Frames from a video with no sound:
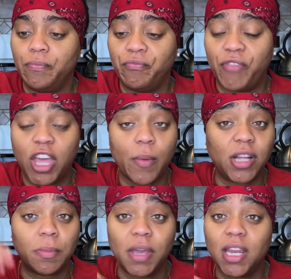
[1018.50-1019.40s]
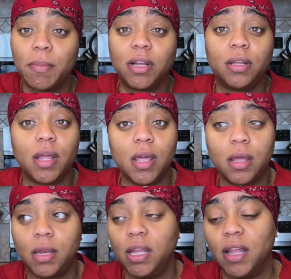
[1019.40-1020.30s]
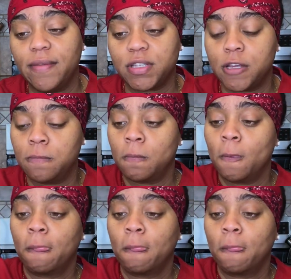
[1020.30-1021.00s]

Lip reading: figure out the beginning, middle, and end. He loves it.